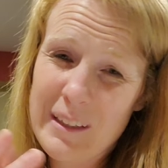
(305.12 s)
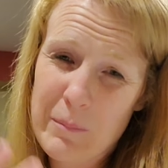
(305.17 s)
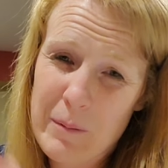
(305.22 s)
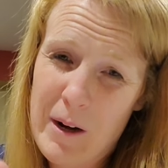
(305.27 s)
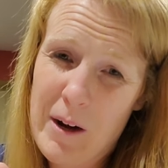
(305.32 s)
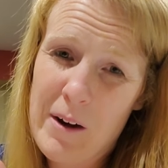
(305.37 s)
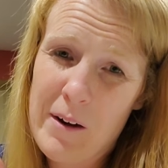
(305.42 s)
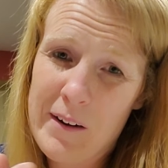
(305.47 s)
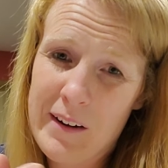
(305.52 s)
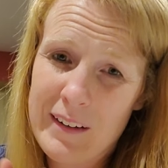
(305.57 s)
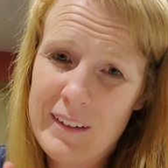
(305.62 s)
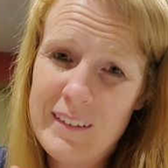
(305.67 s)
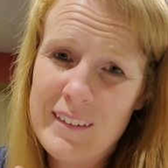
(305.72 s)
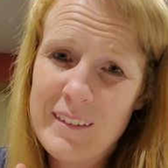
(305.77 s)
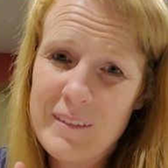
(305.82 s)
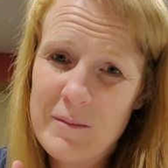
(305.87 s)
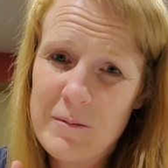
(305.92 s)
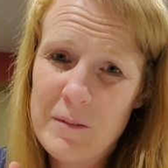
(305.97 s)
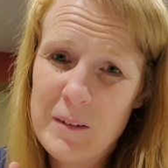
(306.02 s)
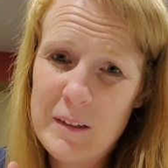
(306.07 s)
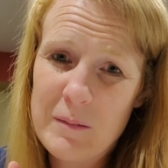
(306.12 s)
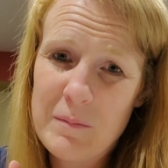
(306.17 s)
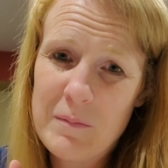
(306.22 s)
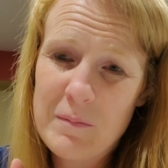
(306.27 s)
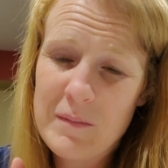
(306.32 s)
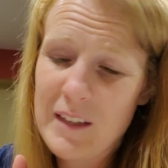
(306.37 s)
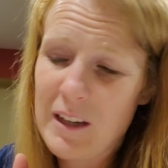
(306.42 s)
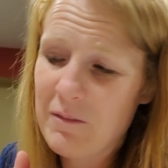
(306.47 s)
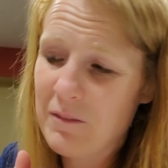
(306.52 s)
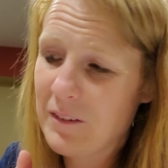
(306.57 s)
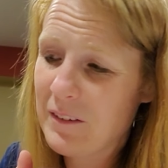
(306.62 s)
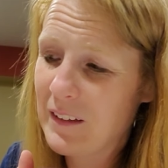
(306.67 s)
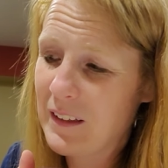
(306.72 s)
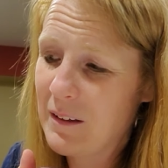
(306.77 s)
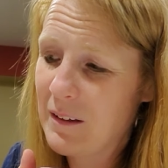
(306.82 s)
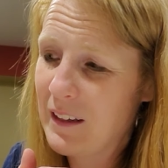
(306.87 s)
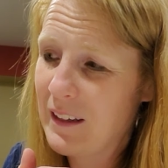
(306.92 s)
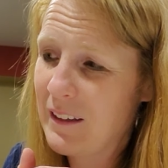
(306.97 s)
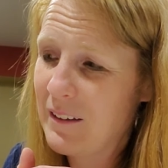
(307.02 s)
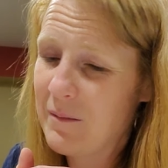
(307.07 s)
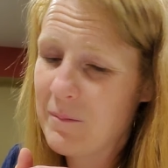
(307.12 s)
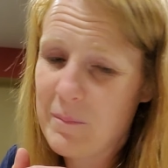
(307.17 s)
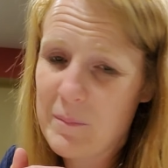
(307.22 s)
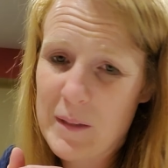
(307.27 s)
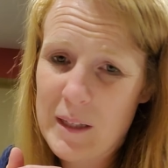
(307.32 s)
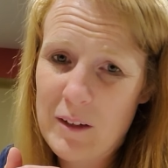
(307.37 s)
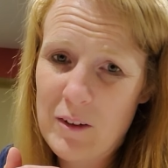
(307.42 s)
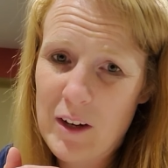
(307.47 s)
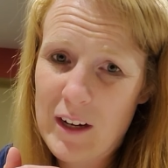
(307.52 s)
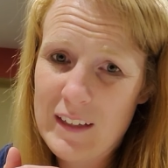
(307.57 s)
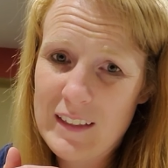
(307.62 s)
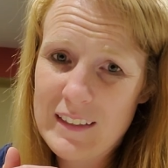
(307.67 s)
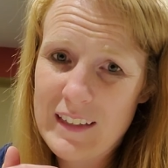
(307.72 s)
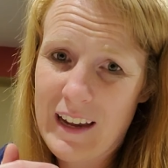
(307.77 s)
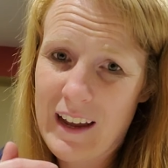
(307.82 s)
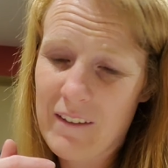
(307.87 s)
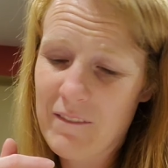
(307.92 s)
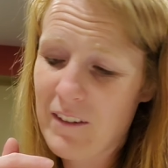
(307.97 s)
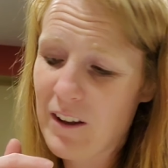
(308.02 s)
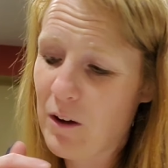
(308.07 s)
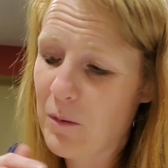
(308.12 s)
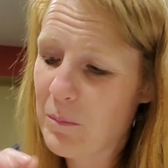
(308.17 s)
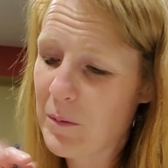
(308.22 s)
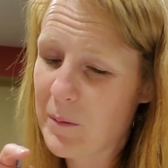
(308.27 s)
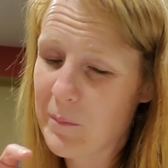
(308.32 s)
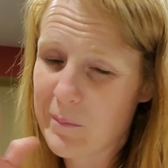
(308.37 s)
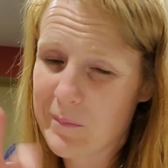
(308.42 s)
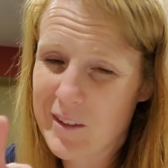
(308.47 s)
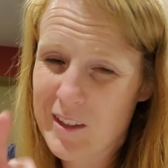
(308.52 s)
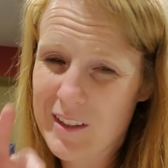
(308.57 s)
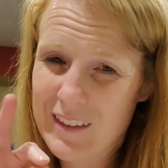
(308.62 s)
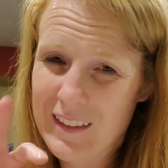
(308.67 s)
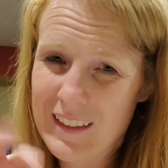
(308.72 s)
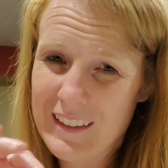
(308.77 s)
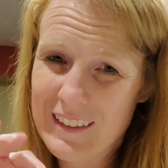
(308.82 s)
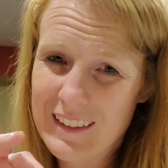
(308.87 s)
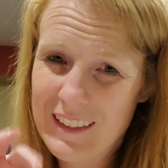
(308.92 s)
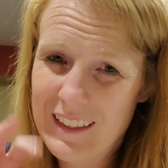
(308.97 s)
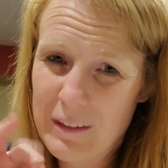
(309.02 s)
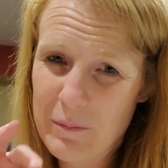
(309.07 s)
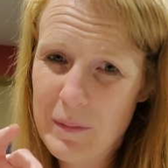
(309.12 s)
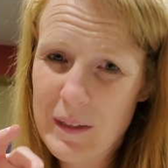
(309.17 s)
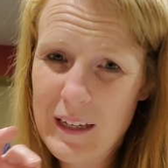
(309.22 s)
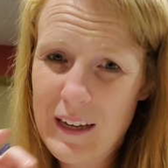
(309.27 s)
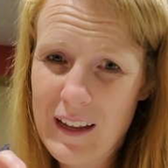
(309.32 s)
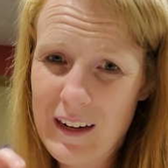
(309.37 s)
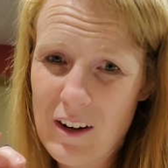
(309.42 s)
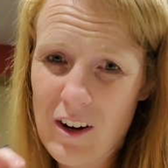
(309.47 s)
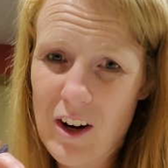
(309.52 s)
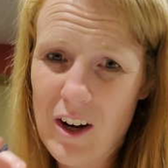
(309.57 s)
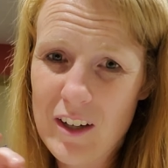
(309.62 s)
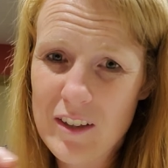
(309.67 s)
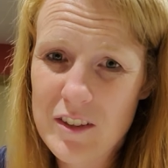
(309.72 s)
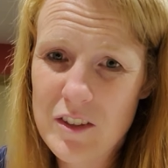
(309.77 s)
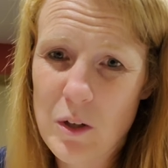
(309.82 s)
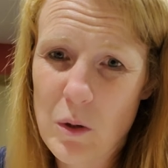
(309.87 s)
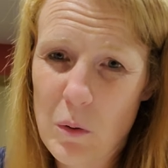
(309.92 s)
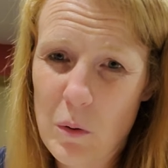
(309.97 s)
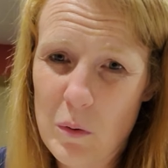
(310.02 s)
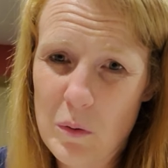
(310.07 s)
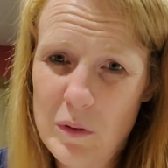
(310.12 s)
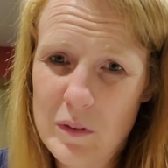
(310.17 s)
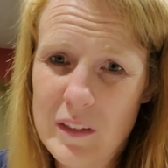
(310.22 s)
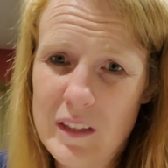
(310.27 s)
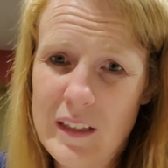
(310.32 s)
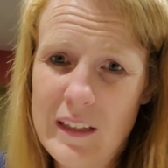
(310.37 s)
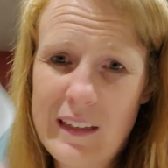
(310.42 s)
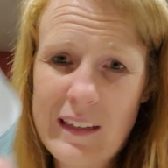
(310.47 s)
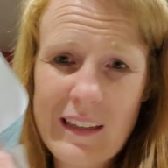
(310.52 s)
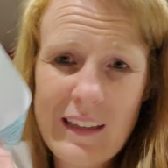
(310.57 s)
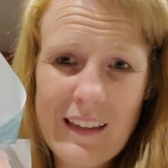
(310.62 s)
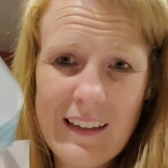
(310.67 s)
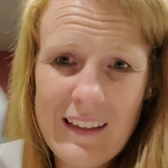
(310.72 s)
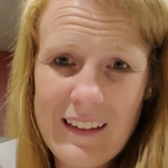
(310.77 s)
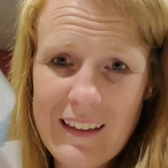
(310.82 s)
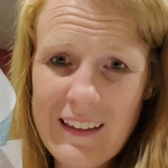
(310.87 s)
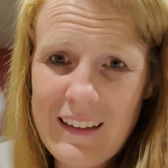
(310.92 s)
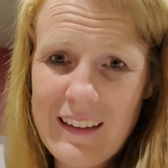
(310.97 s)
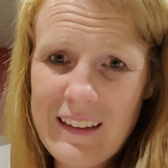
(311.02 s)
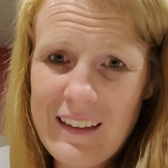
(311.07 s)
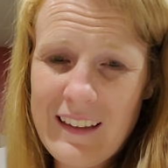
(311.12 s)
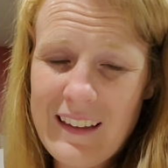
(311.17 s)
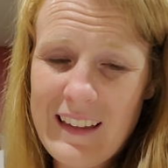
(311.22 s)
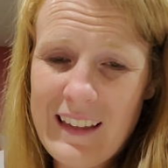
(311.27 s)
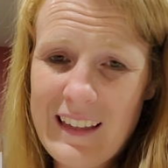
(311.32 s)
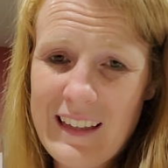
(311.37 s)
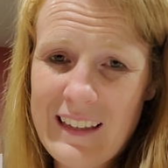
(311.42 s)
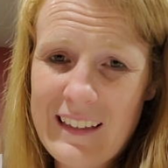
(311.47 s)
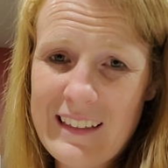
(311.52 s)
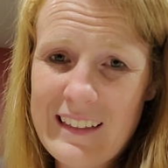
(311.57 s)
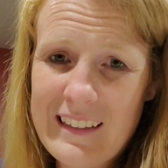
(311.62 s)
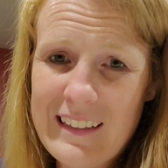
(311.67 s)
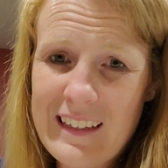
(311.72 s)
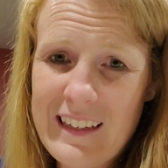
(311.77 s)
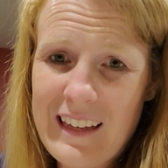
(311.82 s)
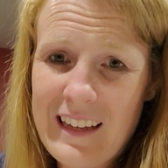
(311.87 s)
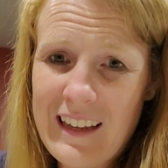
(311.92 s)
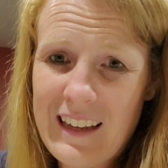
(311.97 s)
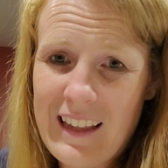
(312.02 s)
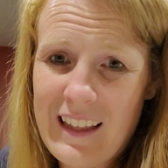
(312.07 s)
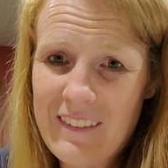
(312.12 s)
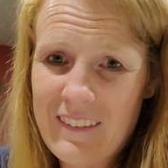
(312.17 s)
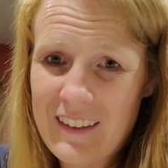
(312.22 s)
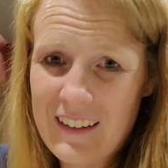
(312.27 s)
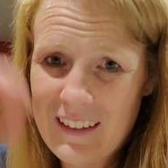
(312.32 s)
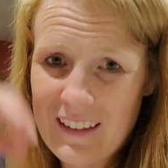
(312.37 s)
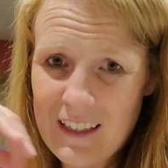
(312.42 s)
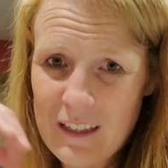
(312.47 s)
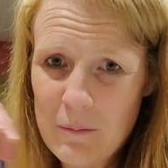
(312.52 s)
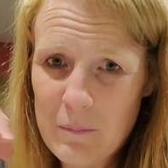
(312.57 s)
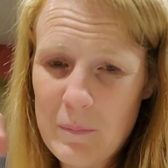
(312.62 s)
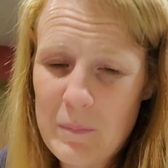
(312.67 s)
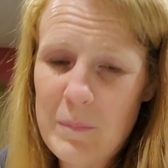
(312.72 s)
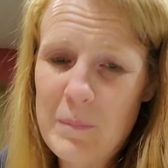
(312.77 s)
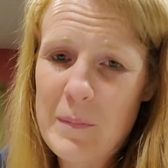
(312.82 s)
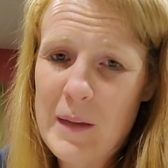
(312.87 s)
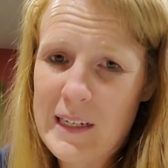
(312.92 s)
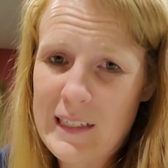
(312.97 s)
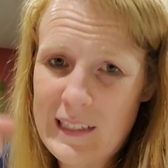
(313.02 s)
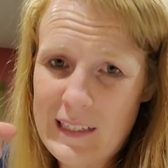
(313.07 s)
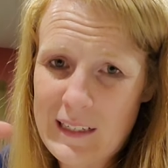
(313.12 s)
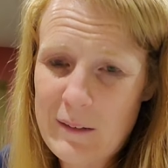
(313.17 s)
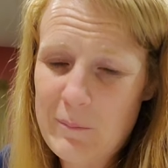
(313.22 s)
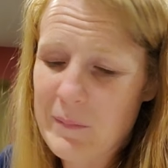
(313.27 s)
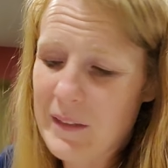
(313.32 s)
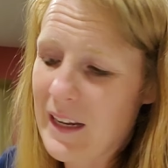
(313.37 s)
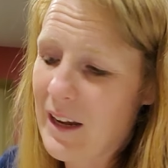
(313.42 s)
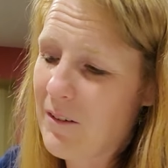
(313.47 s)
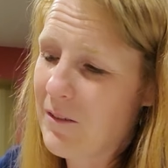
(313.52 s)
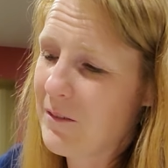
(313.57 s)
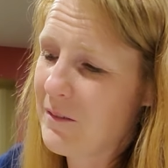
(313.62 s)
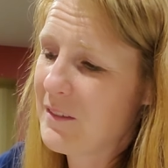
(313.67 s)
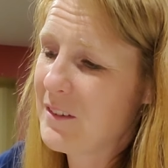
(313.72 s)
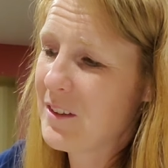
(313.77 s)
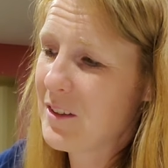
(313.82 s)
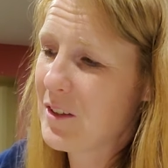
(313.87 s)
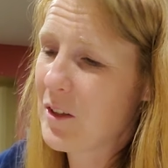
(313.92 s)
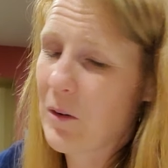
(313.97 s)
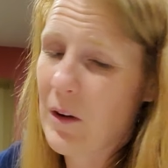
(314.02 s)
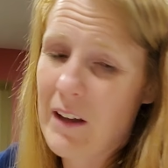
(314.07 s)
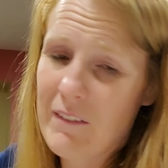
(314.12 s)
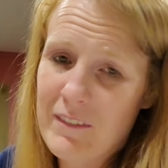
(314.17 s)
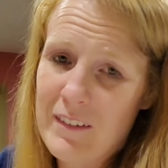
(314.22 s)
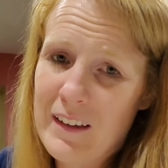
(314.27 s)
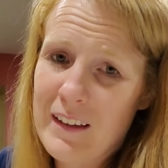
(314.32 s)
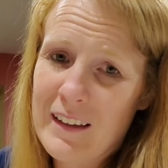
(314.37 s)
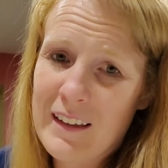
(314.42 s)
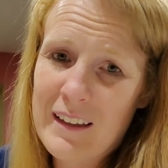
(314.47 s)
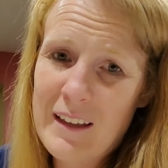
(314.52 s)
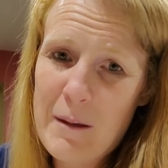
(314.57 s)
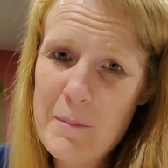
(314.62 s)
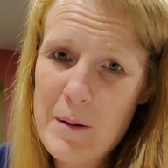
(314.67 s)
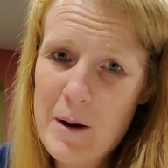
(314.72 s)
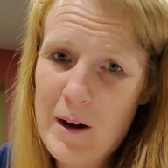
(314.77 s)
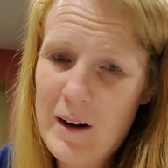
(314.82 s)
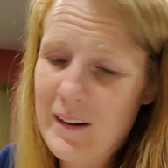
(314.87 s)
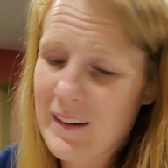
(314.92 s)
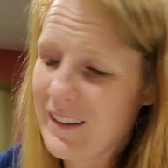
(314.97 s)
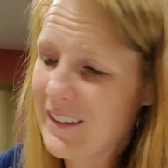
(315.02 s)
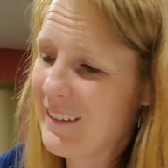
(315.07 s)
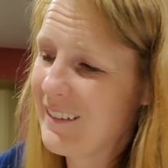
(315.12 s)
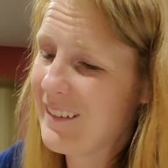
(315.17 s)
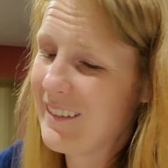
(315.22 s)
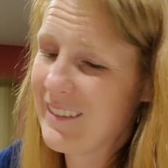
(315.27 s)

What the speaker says: parent would definitely be great to have help them, just because it can be kind of hard to hold it and then keep bending them down. So having a parent